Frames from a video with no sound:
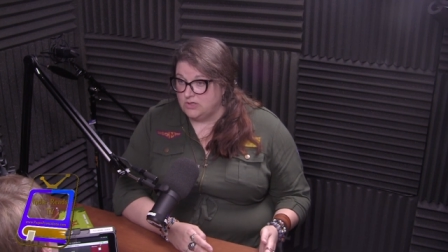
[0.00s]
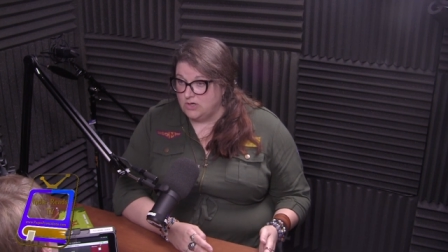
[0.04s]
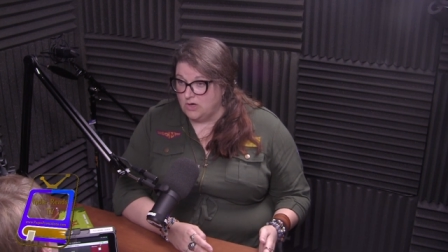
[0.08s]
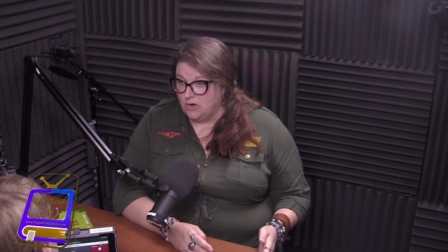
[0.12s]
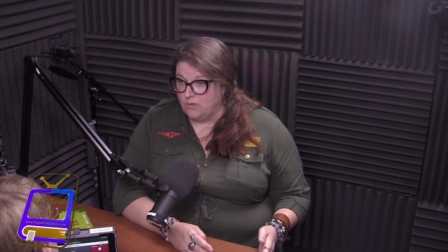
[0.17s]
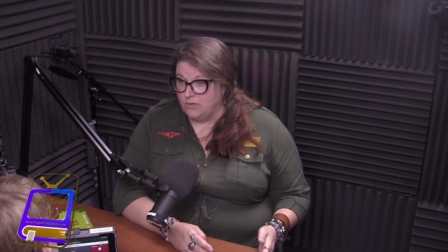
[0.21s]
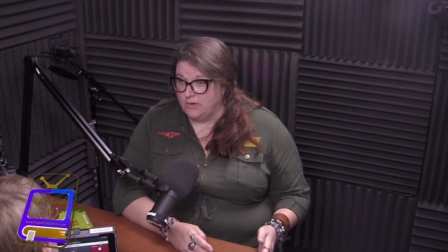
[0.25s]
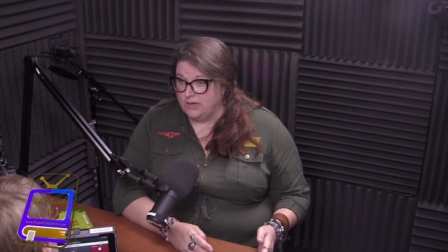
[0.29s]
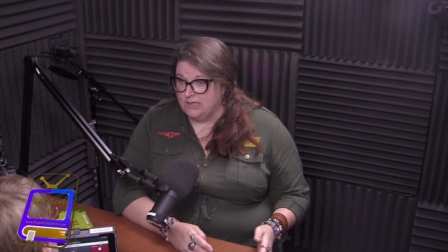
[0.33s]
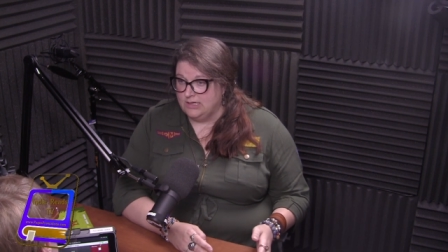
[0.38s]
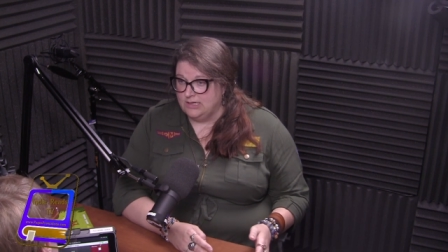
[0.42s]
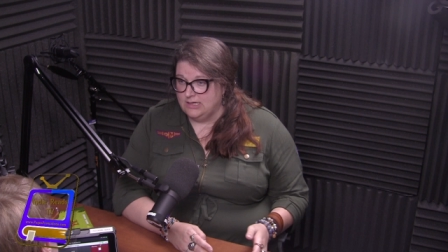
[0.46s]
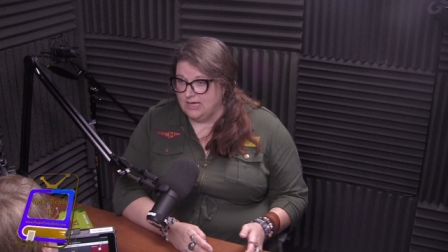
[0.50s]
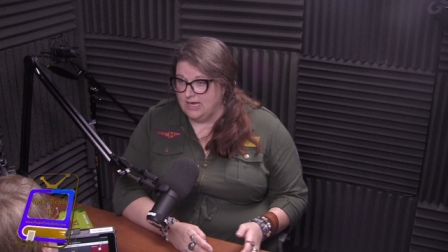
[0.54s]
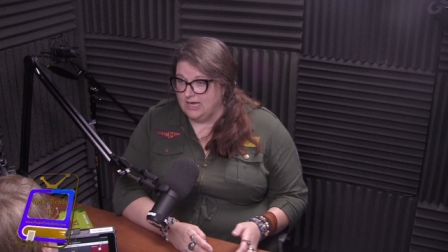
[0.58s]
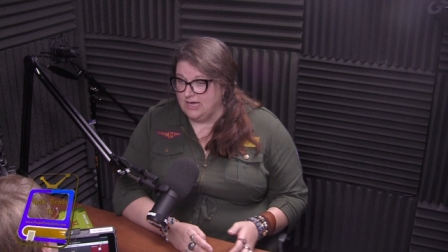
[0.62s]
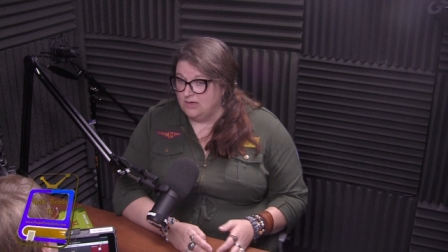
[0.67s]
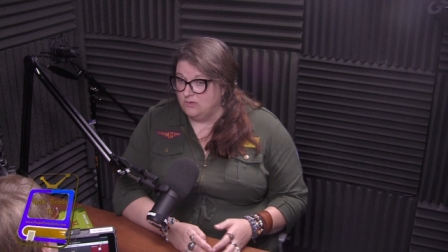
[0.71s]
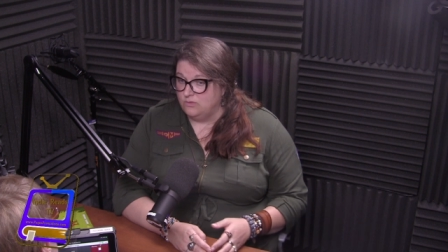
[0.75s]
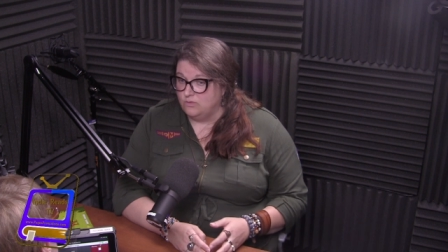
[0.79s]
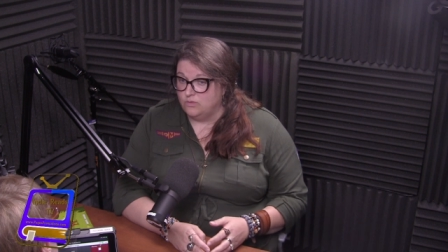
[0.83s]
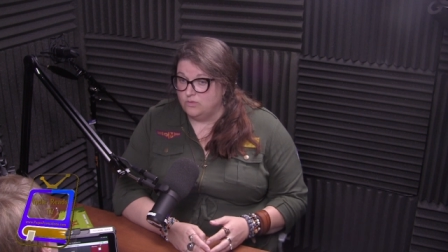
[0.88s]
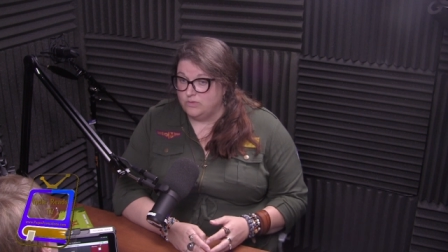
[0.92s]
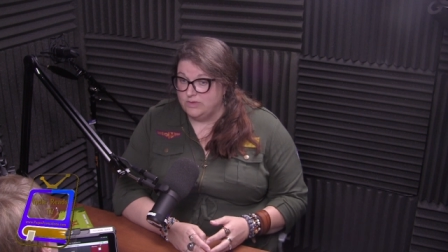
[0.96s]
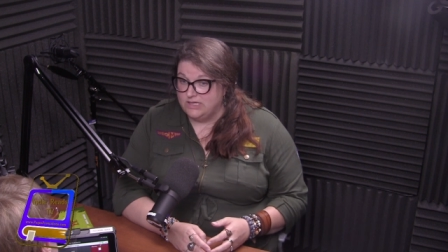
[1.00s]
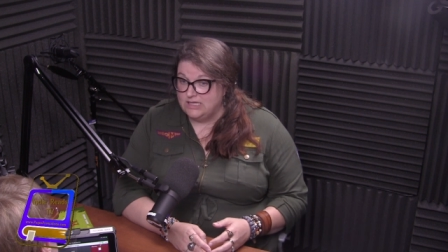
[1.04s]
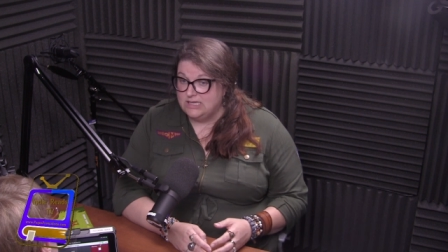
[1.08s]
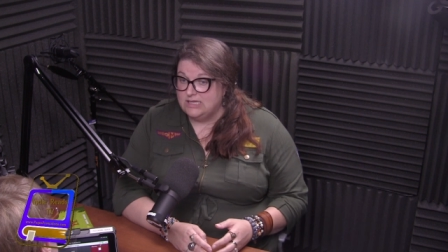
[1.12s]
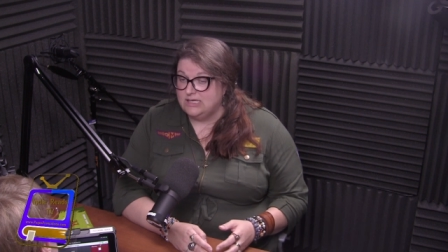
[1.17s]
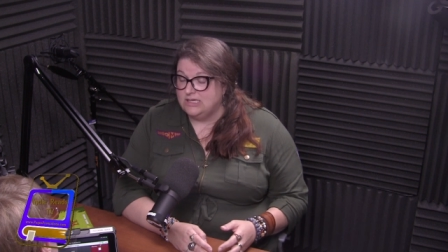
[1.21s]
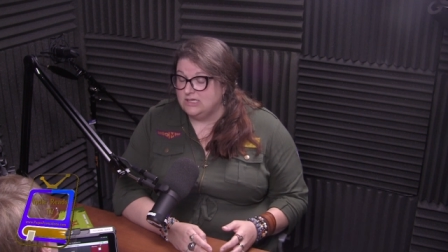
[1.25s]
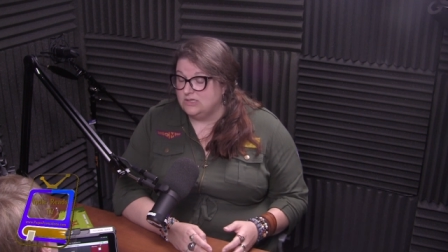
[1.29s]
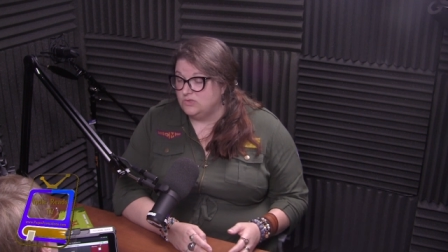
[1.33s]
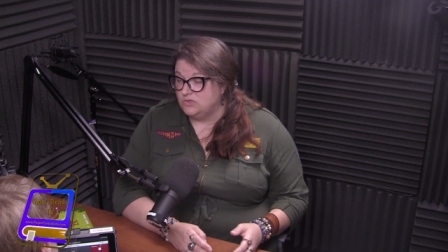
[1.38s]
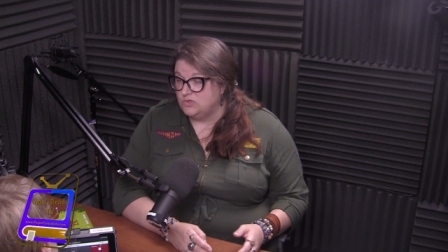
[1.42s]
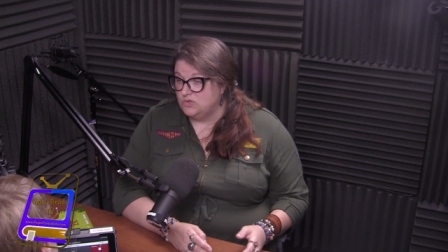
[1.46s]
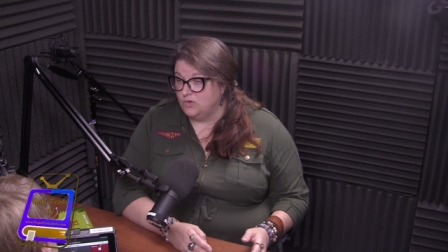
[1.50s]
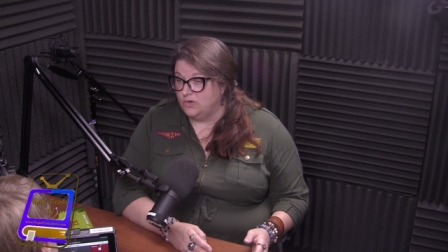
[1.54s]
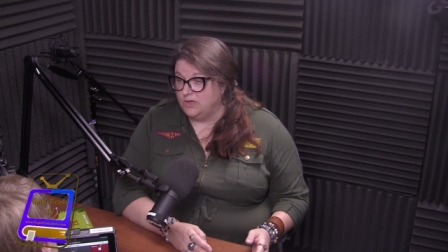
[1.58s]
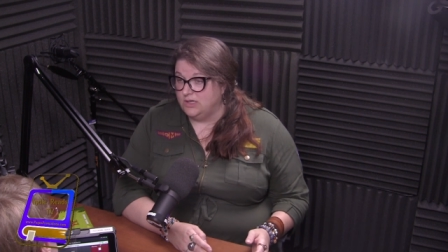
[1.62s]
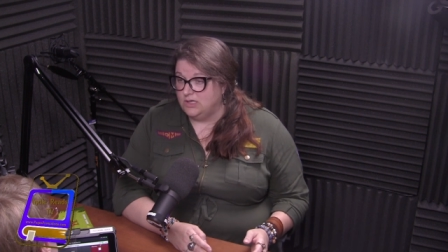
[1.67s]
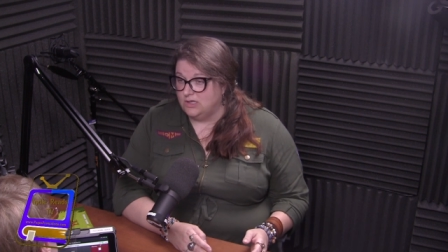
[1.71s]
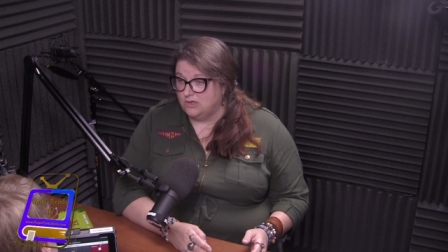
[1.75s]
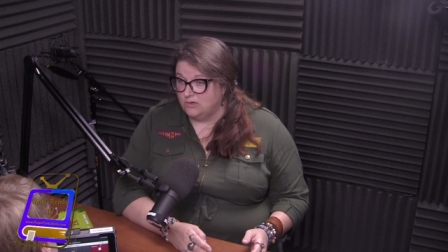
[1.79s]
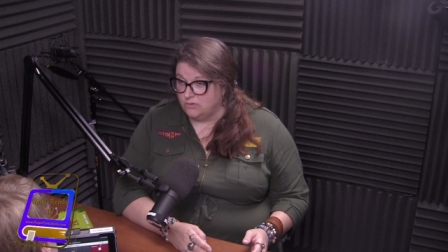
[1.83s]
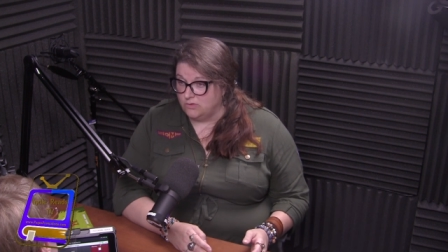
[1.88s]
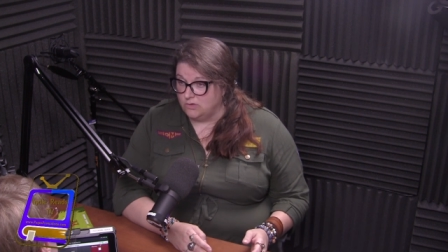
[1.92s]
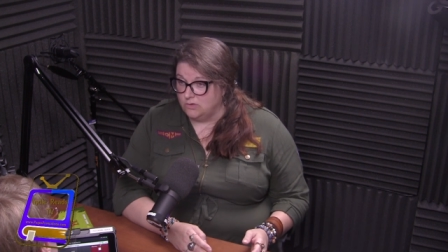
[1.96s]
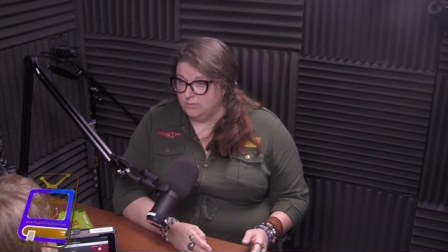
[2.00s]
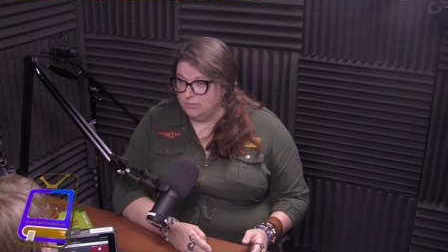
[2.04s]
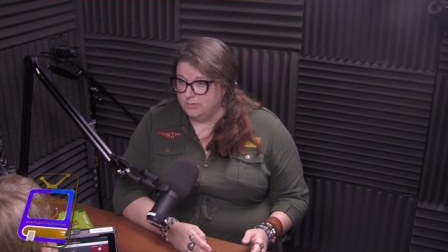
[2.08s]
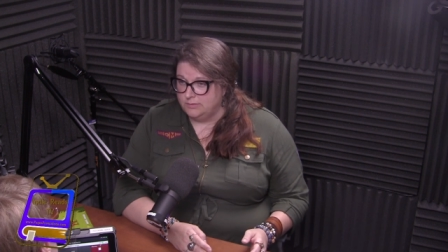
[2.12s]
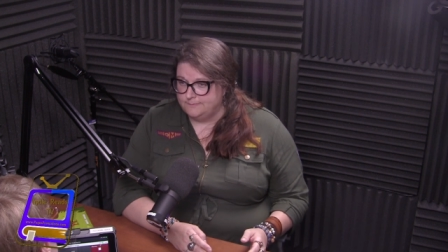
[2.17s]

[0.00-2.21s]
going and really enjoyed the group.